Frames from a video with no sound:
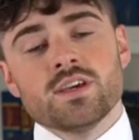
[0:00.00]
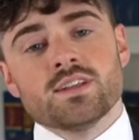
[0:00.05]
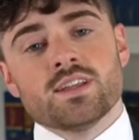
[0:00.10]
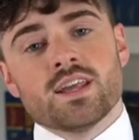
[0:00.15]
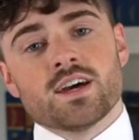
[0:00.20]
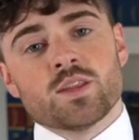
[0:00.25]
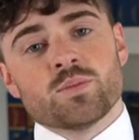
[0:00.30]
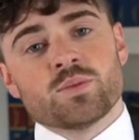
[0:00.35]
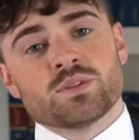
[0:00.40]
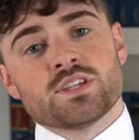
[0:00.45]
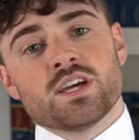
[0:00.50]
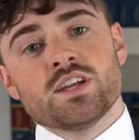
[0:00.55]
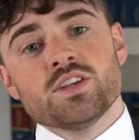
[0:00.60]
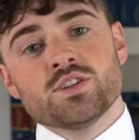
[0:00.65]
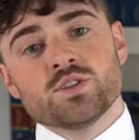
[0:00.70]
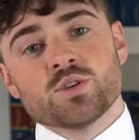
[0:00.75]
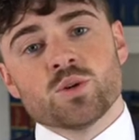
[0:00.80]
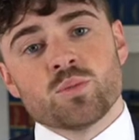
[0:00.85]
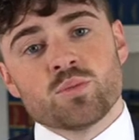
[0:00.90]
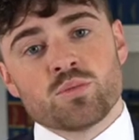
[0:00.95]
Now, the
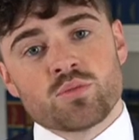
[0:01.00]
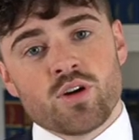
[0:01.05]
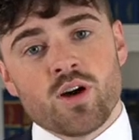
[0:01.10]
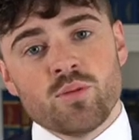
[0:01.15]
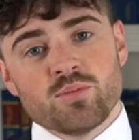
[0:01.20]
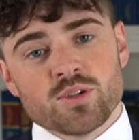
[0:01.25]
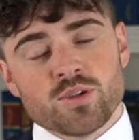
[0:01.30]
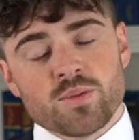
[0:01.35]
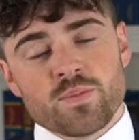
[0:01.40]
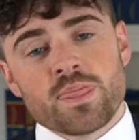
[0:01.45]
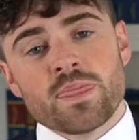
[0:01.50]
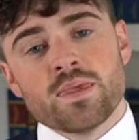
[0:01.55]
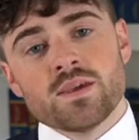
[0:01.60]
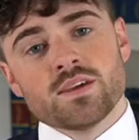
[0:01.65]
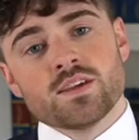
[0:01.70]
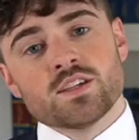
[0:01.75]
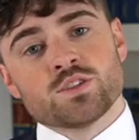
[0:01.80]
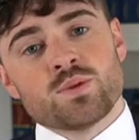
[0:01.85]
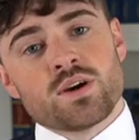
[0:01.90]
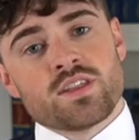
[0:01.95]
potential problem
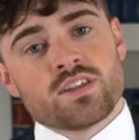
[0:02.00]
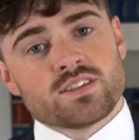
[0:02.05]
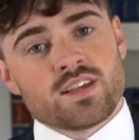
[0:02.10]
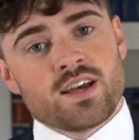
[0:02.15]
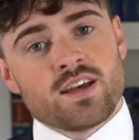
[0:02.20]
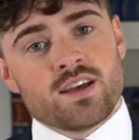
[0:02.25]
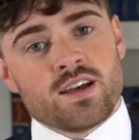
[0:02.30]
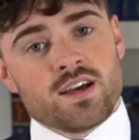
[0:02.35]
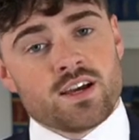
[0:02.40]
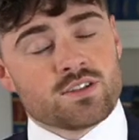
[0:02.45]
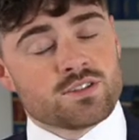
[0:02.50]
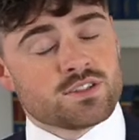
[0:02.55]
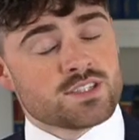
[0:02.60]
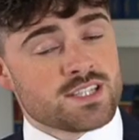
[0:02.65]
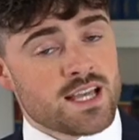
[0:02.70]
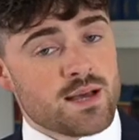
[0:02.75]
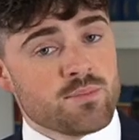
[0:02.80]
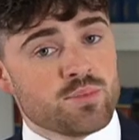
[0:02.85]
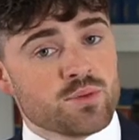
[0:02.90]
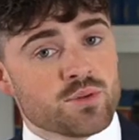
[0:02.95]
is where there's a
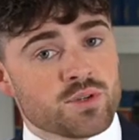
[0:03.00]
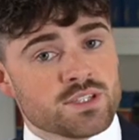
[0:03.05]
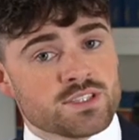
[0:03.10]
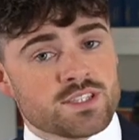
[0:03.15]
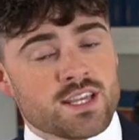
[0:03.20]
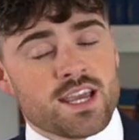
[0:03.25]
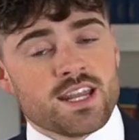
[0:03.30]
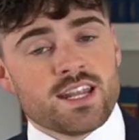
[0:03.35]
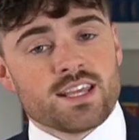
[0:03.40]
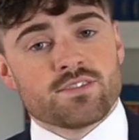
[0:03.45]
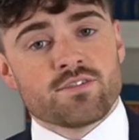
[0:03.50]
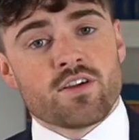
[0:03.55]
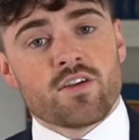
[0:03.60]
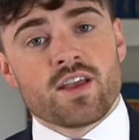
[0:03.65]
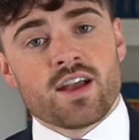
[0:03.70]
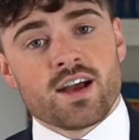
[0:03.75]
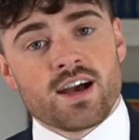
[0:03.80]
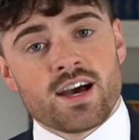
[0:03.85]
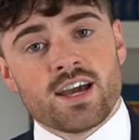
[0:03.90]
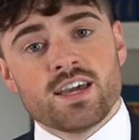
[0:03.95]
sample containing a
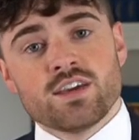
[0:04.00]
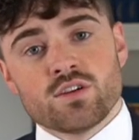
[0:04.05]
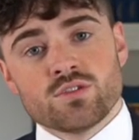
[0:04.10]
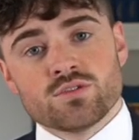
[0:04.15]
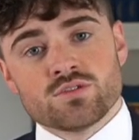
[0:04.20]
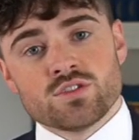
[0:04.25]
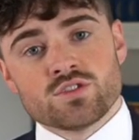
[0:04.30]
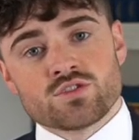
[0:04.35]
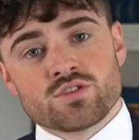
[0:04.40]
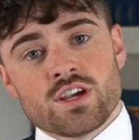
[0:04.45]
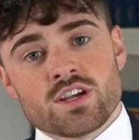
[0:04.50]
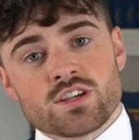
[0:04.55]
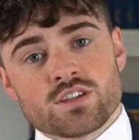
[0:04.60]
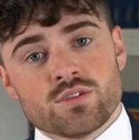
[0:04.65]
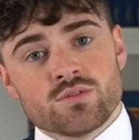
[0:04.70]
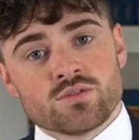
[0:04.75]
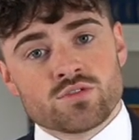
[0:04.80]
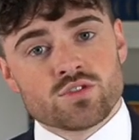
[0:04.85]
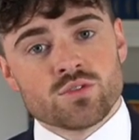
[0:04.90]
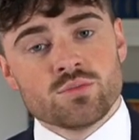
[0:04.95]
very high concentration
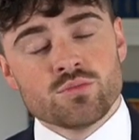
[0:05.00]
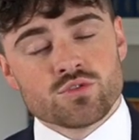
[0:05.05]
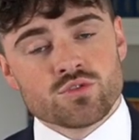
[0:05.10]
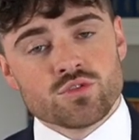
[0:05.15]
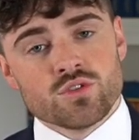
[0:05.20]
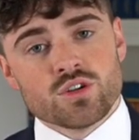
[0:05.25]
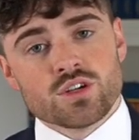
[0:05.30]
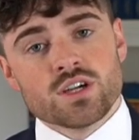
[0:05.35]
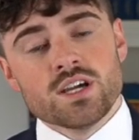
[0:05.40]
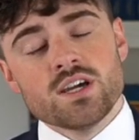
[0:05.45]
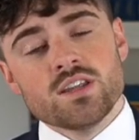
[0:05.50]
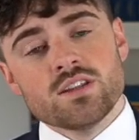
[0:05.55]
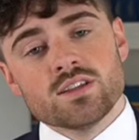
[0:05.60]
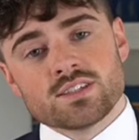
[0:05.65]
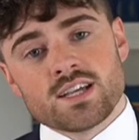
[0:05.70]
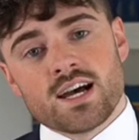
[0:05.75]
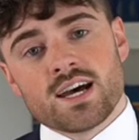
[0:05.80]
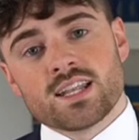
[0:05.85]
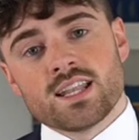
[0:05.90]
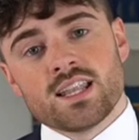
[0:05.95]
of some drug
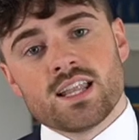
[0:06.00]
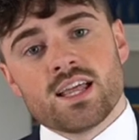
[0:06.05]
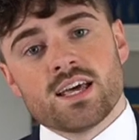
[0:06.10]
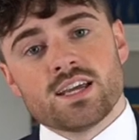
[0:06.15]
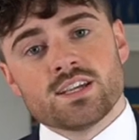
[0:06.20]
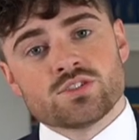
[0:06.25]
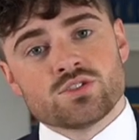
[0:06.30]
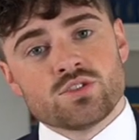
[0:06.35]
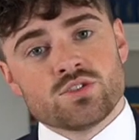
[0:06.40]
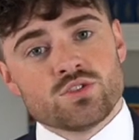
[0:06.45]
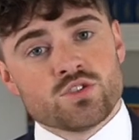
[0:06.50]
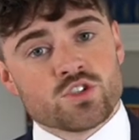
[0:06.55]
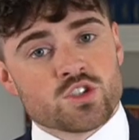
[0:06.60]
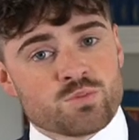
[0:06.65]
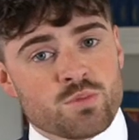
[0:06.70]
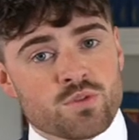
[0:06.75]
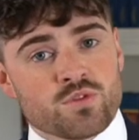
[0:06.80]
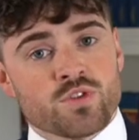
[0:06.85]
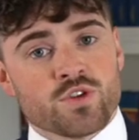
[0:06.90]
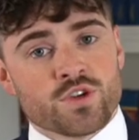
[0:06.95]
that's analysed
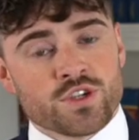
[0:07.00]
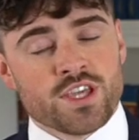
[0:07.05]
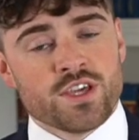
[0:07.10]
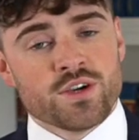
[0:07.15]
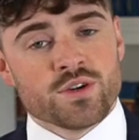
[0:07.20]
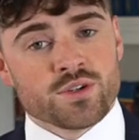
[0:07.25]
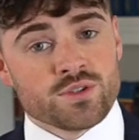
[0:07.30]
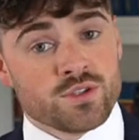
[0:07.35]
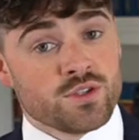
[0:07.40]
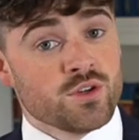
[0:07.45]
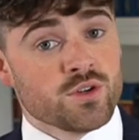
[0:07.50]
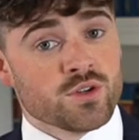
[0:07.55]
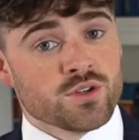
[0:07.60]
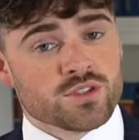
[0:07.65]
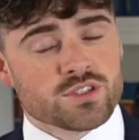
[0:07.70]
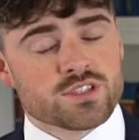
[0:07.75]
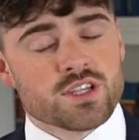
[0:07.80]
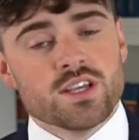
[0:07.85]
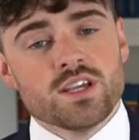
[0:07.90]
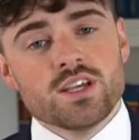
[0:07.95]
just before
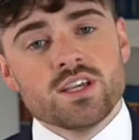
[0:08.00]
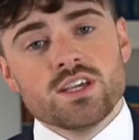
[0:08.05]
yours.